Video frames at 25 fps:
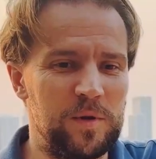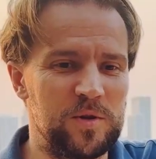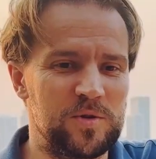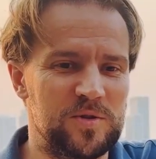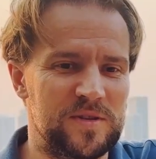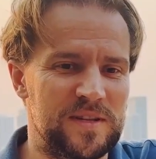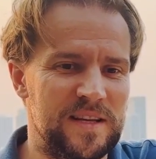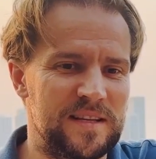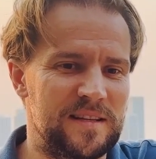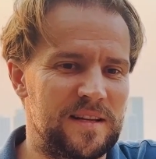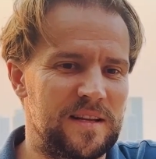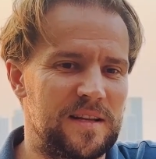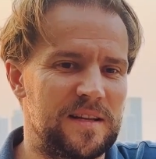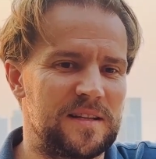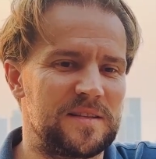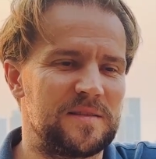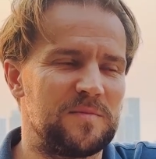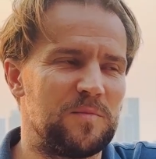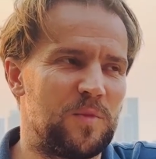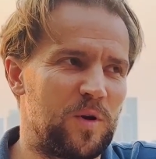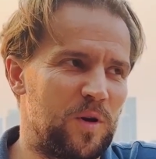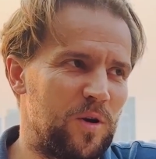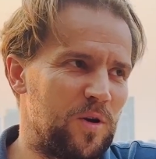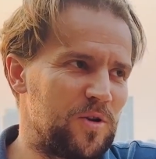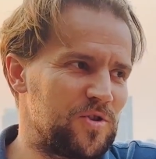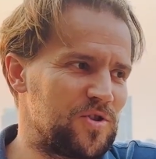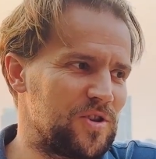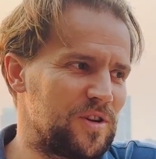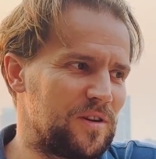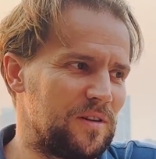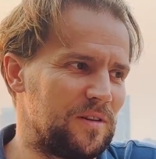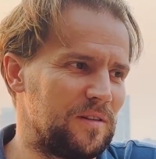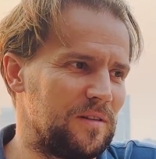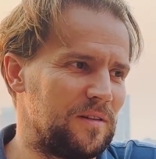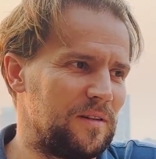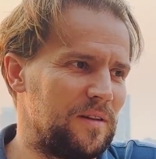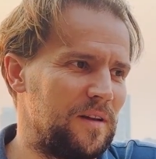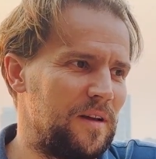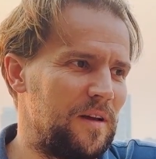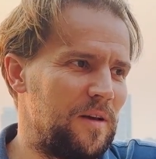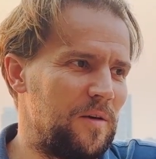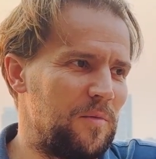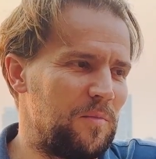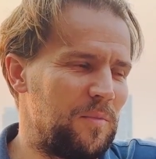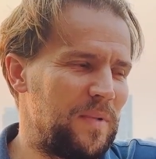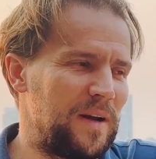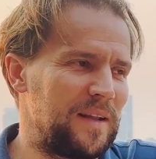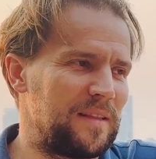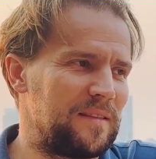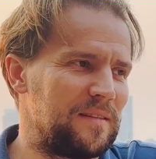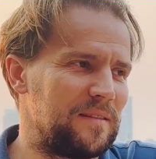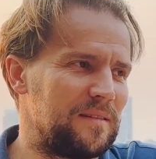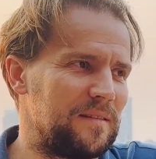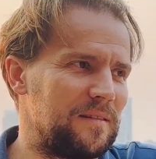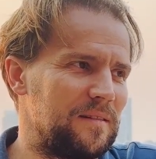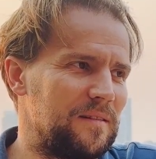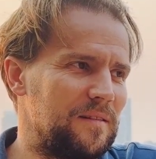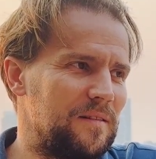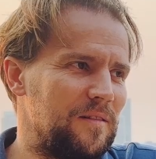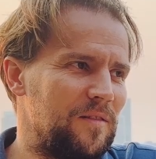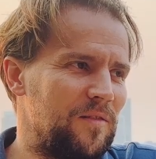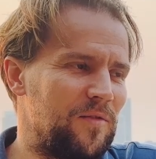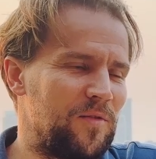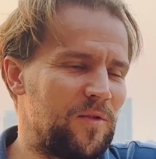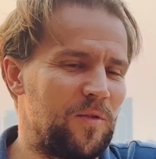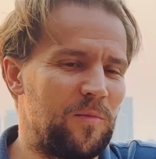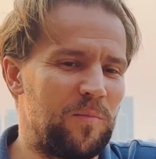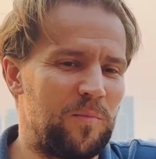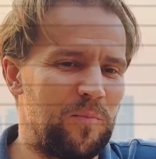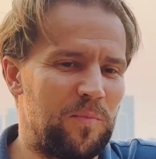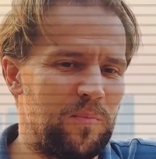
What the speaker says: to say that it's more logical, but from